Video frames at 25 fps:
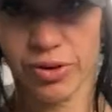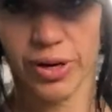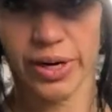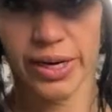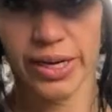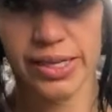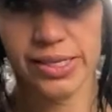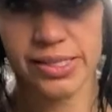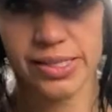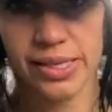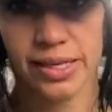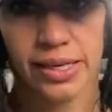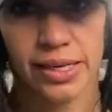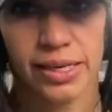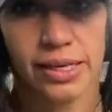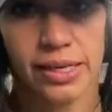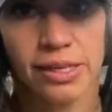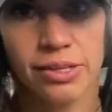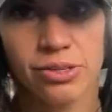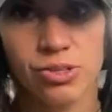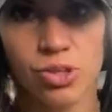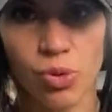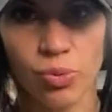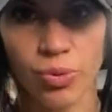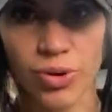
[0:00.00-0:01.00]
it is.
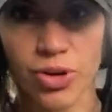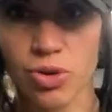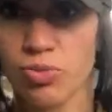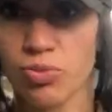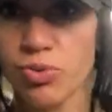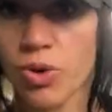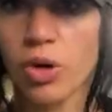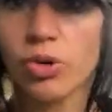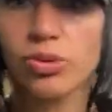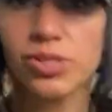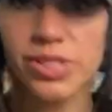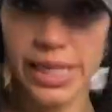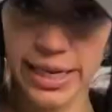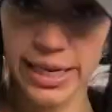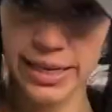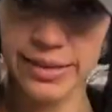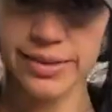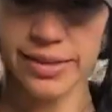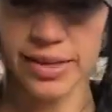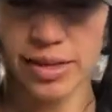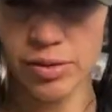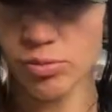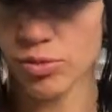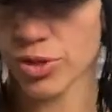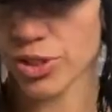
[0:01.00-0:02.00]
So when you rotate
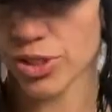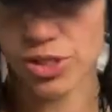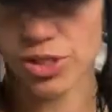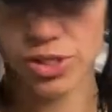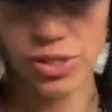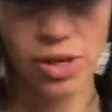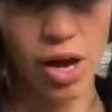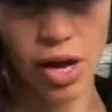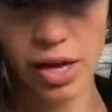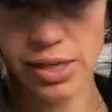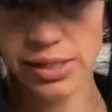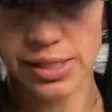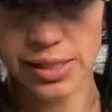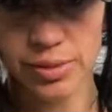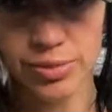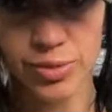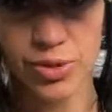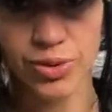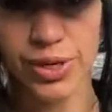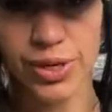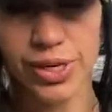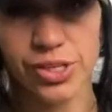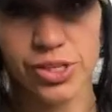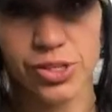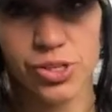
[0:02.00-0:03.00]
them, which is awesome, you
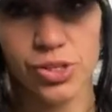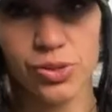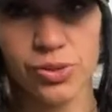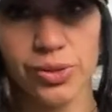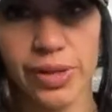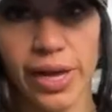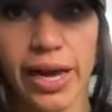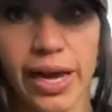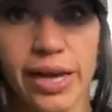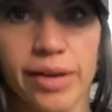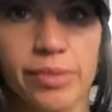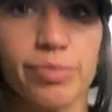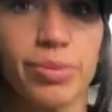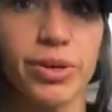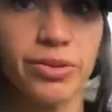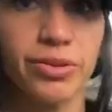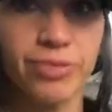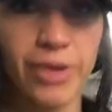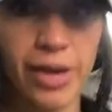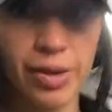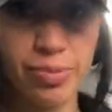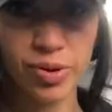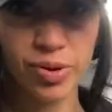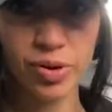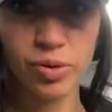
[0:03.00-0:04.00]
need to do that. But if
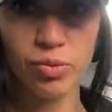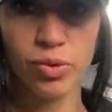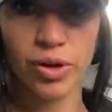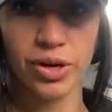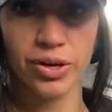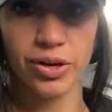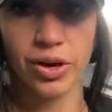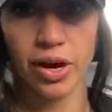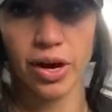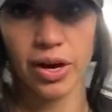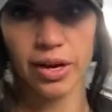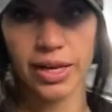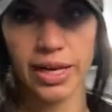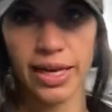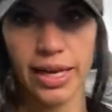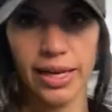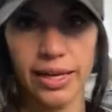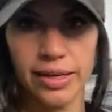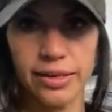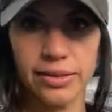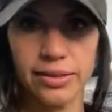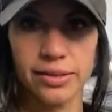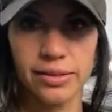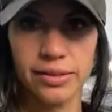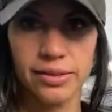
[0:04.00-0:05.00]
I put one dog
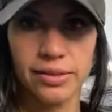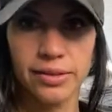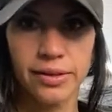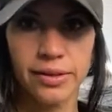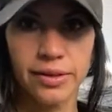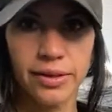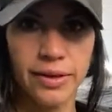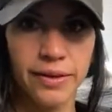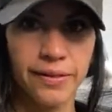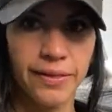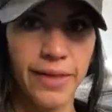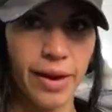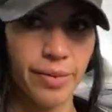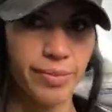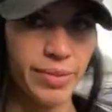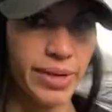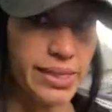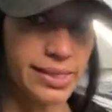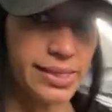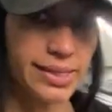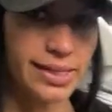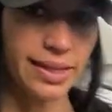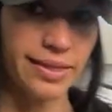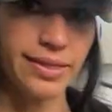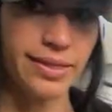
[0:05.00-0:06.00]
in, that
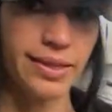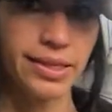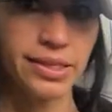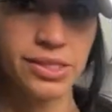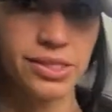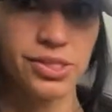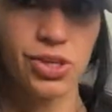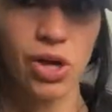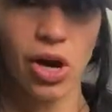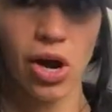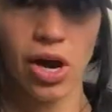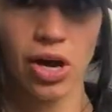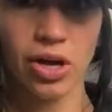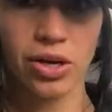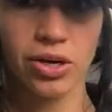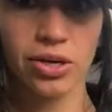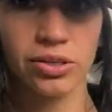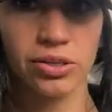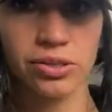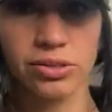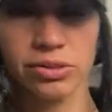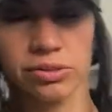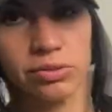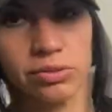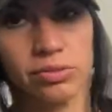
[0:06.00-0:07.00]
means that this dog,
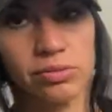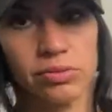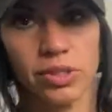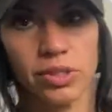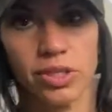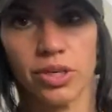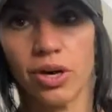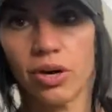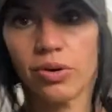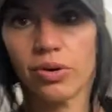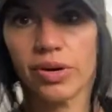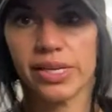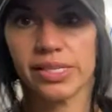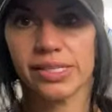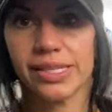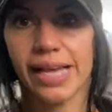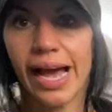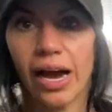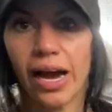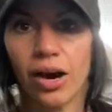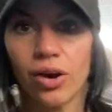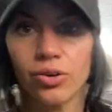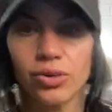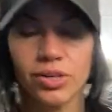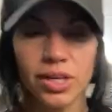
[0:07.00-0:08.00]
is
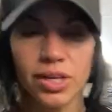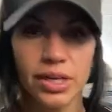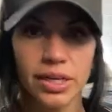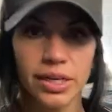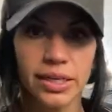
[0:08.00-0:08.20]
out